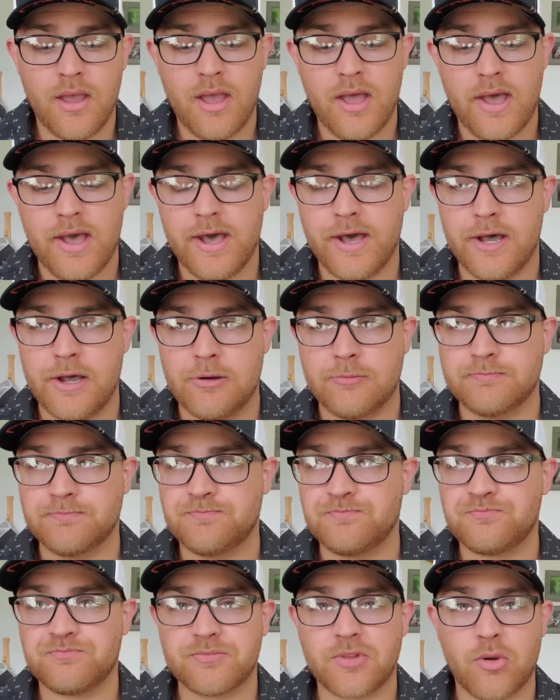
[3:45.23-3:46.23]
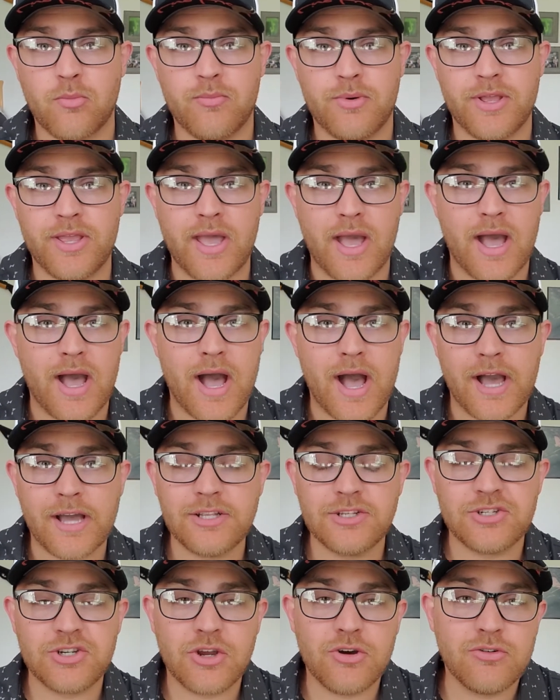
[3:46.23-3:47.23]
But yeah, I
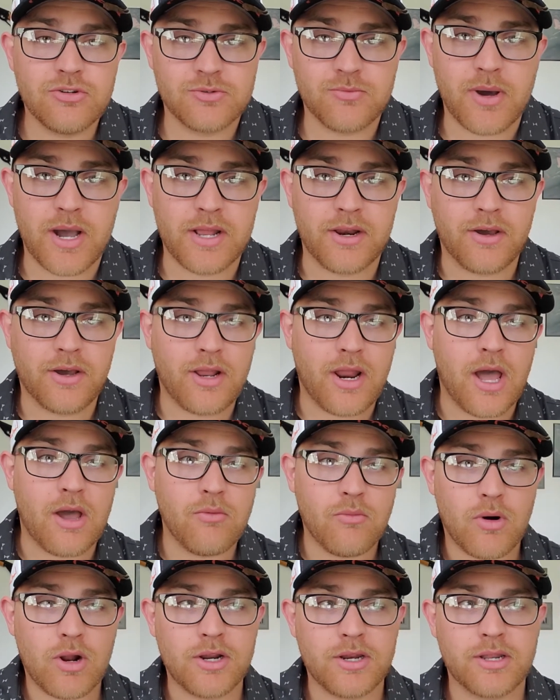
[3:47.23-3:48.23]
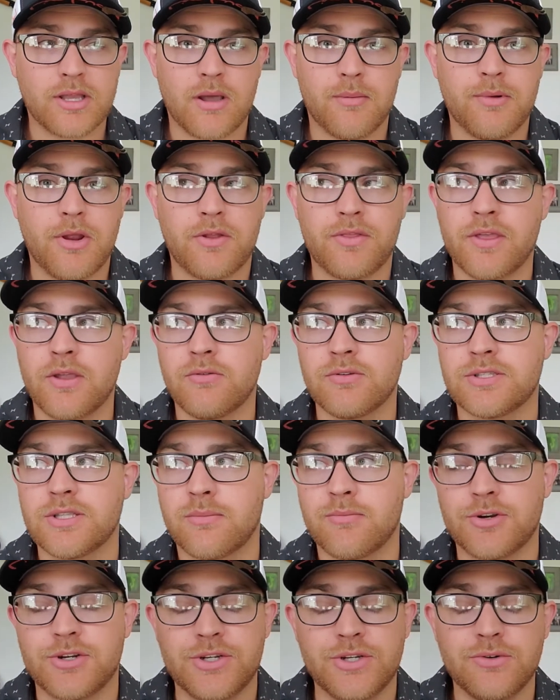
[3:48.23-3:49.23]
chose Minot. I wanted to come here. I think it was
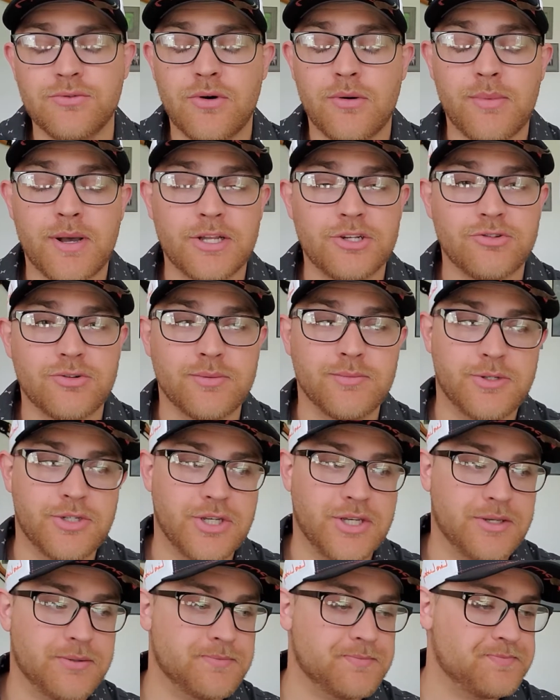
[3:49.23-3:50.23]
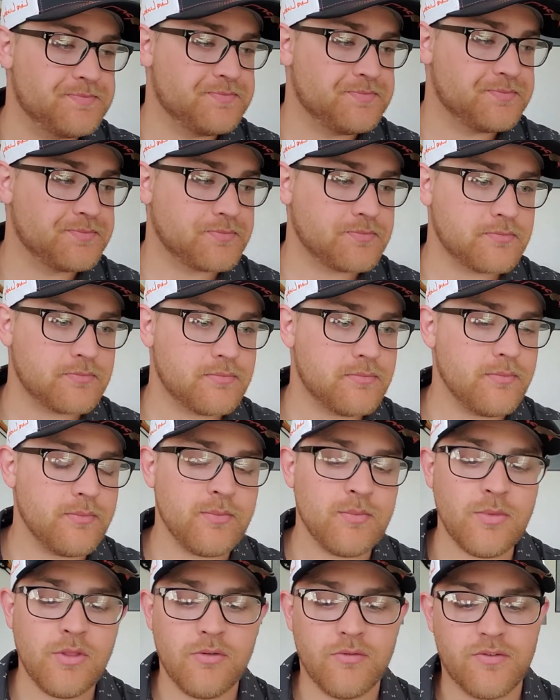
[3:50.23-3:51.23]
number 2 on my dream sheet
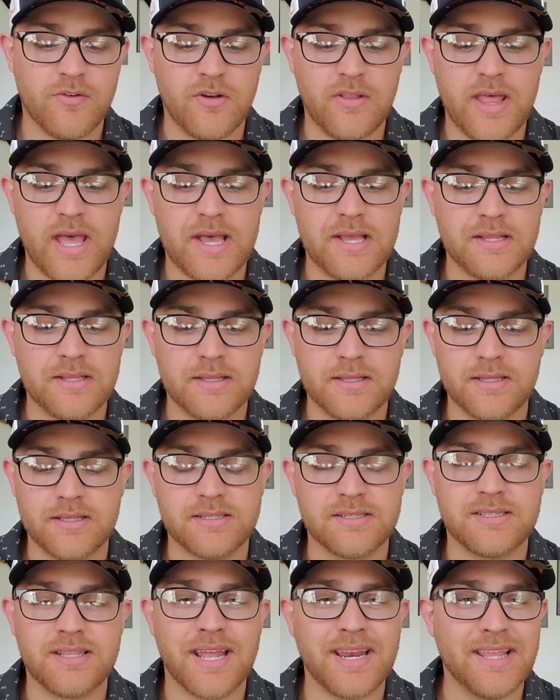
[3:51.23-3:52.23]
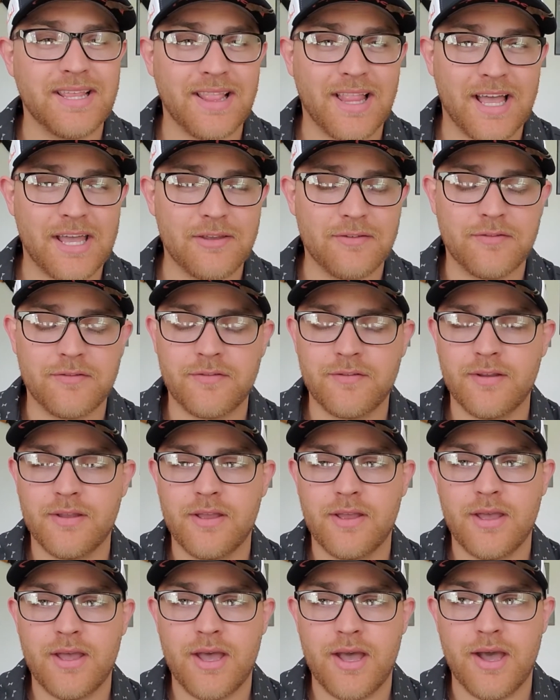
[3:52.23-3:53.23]
for that steady life,
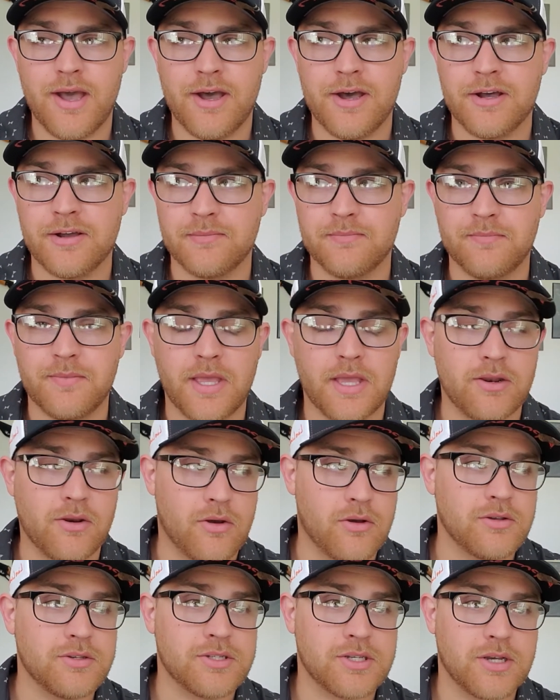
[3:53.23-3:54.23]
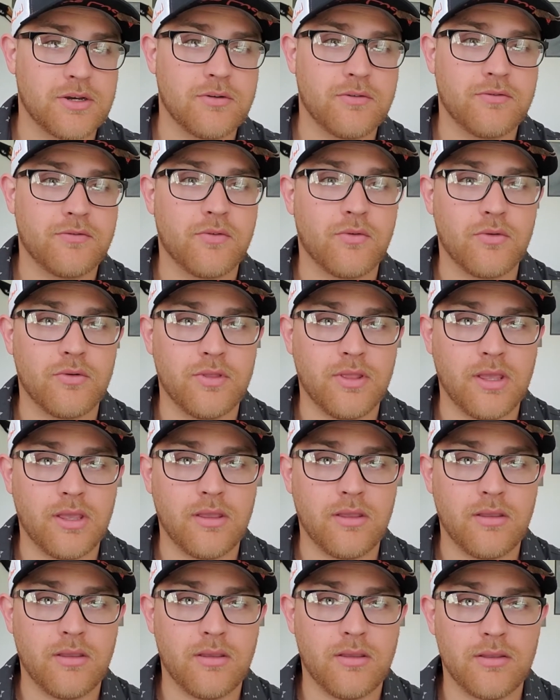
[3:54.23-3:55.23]
and also for
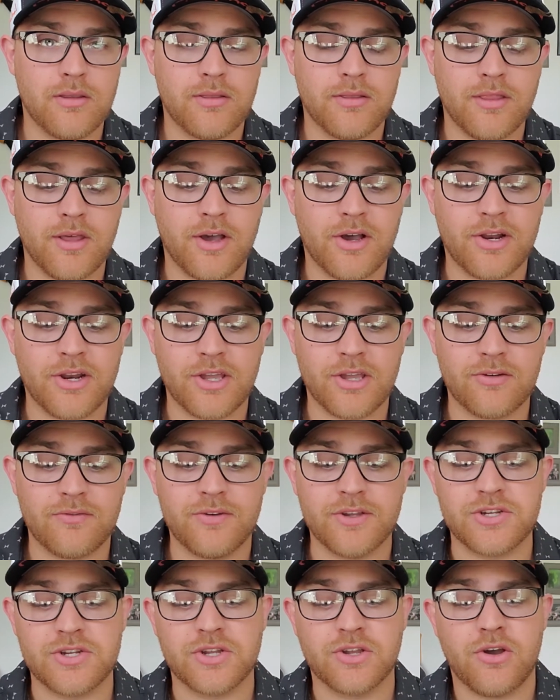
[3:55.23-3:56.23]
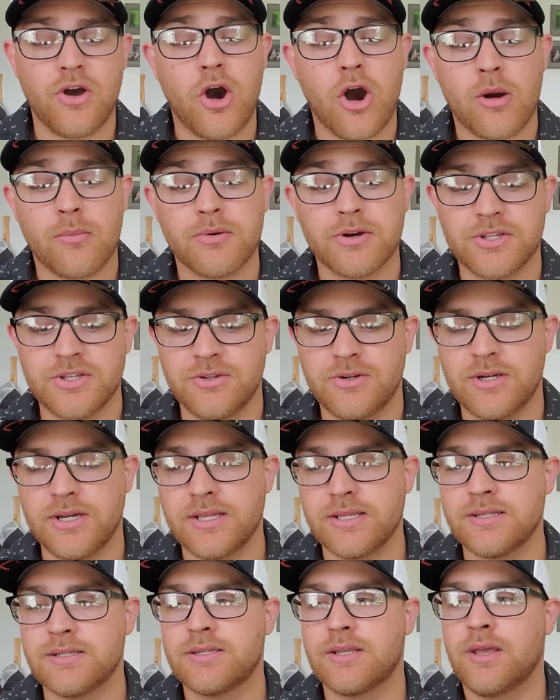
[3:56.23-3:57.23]
the hunting and fishing
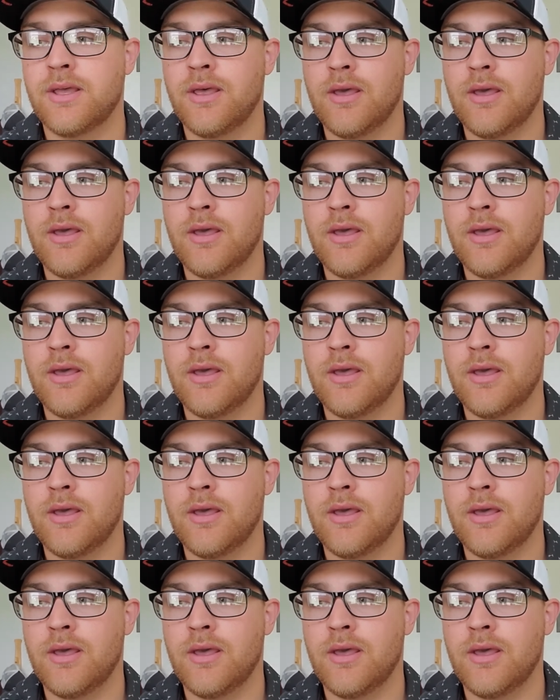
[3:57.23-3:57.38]
opportunities.